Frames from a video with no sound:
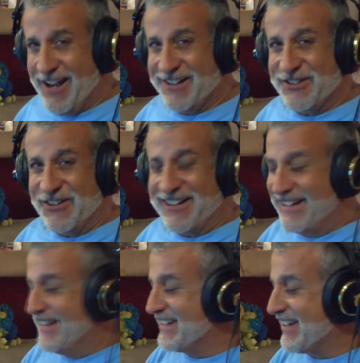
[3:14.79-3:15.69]
while
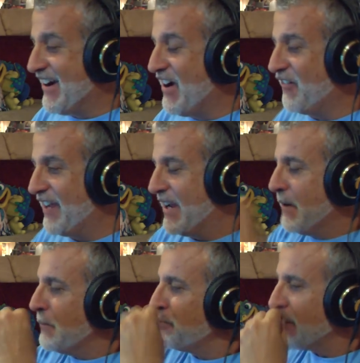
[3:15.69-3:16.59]
drinking this coffee.
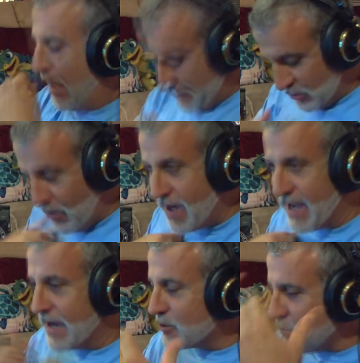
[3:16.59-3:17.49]
I'm
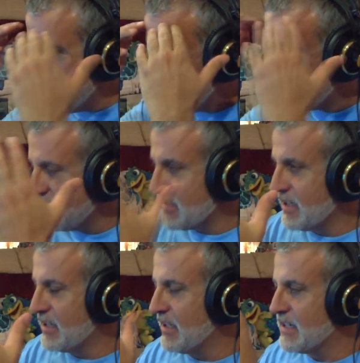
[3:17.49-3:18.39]
sweating. I'm sweating just
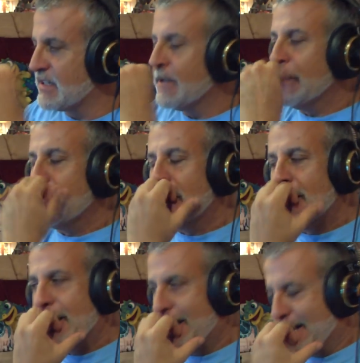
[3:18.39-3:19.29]
listening to this.
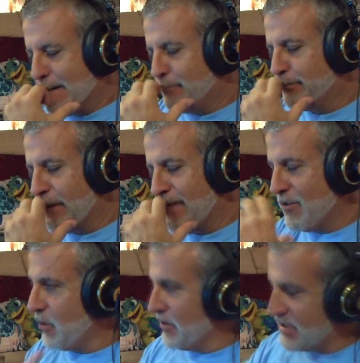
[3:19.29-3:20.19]
Um,
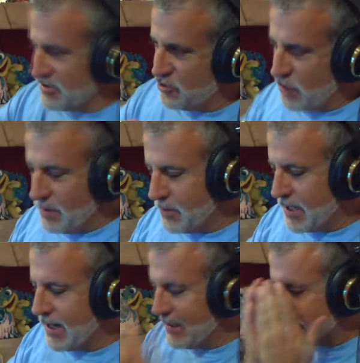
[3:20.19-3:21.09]
even though this is drum
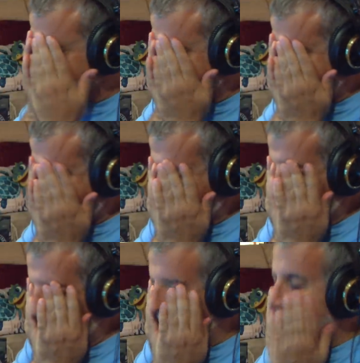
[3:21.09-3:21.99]
cam,
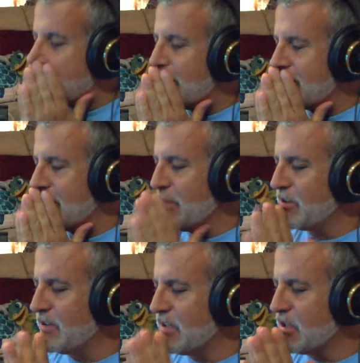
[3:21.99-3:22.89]
you know, as I'm
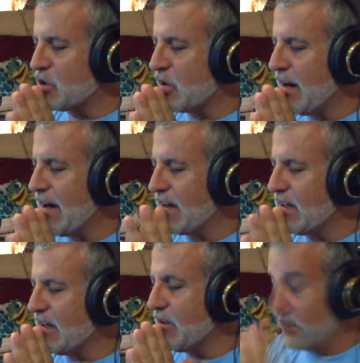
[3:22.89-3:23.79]
listening to the
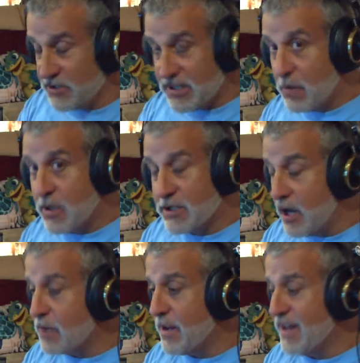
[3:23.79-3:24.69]
track, uh, the first thing I want to
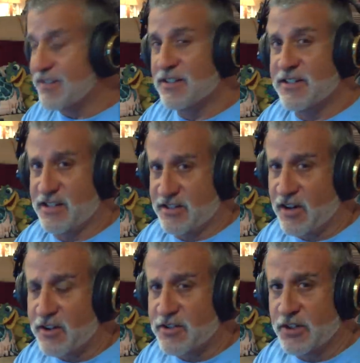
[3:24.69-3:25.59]
talk about actually is the
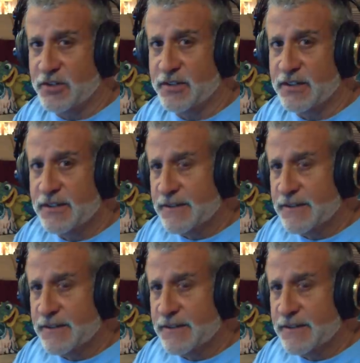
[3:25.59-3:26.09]
guitar tone.